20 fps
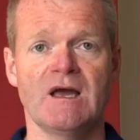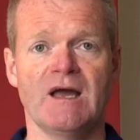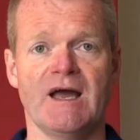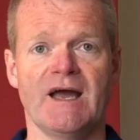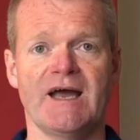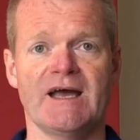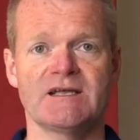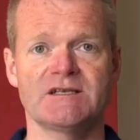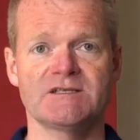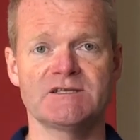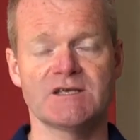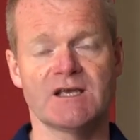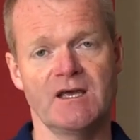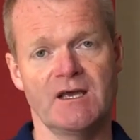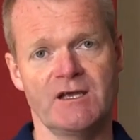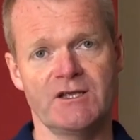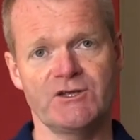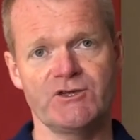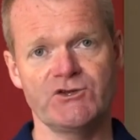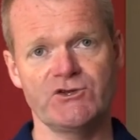And
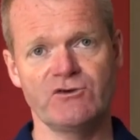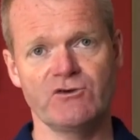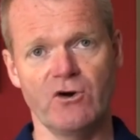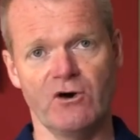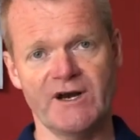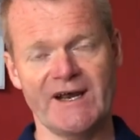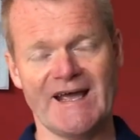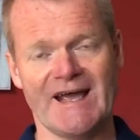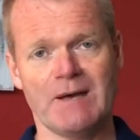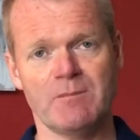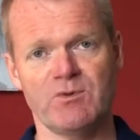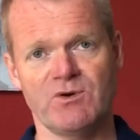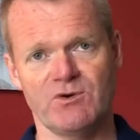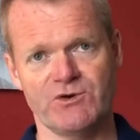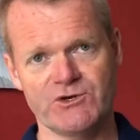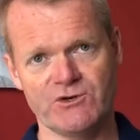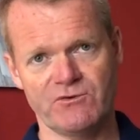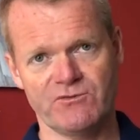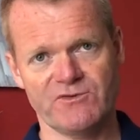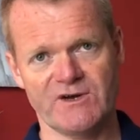you've got an app on
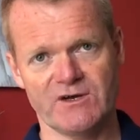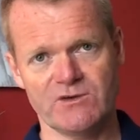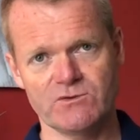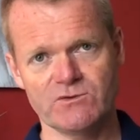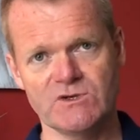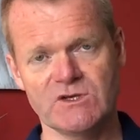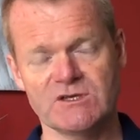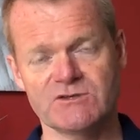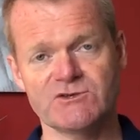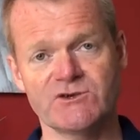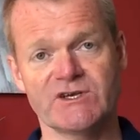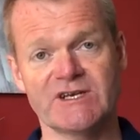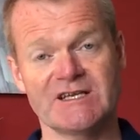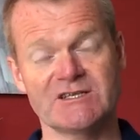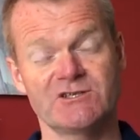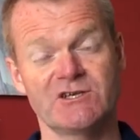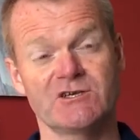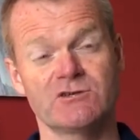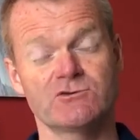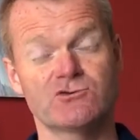your phone, so you can
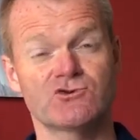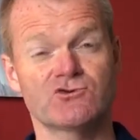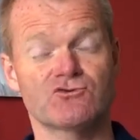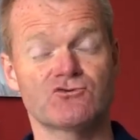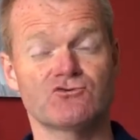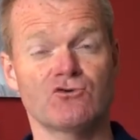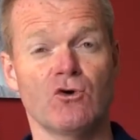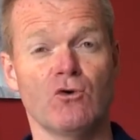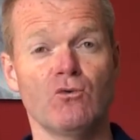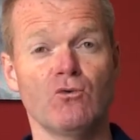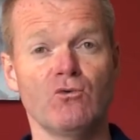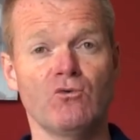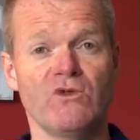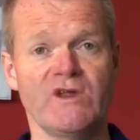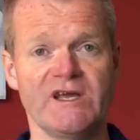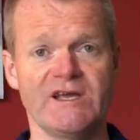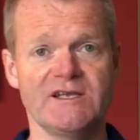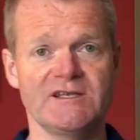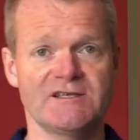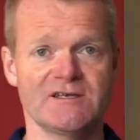actually control the
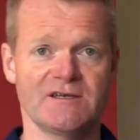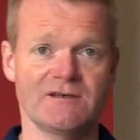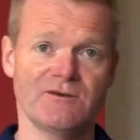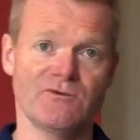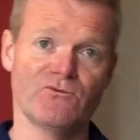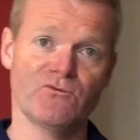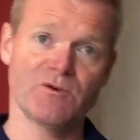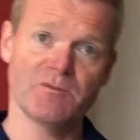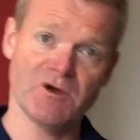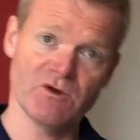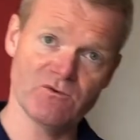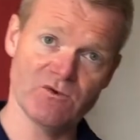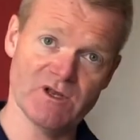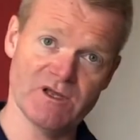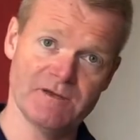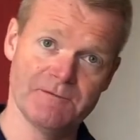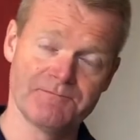heating remotely.